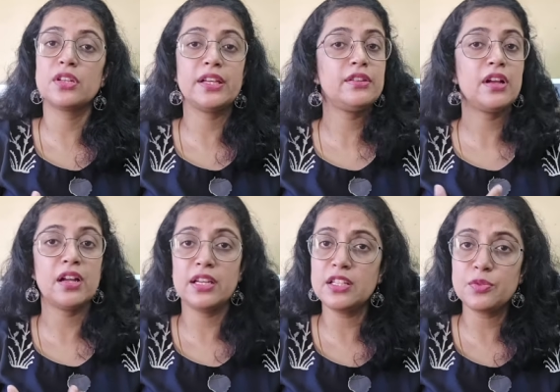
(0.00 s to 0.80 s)
either
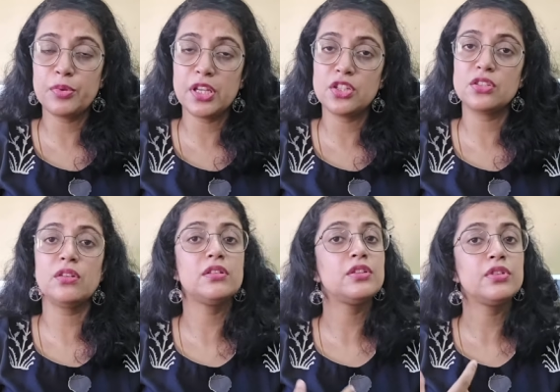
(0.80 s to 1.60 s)
early inspiration
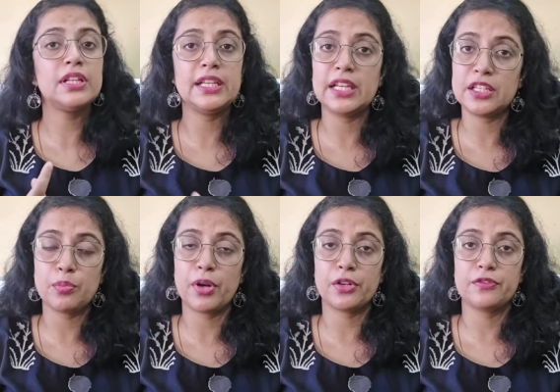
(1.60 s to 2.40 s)
or during later
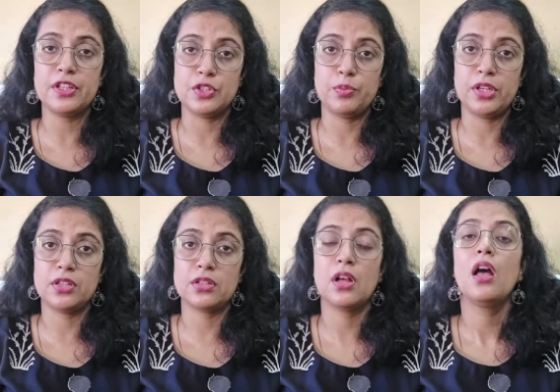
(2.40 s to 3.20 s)
part of the
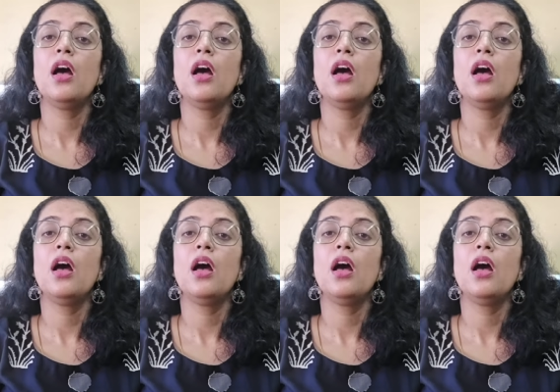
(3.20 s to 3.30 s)
inspiration,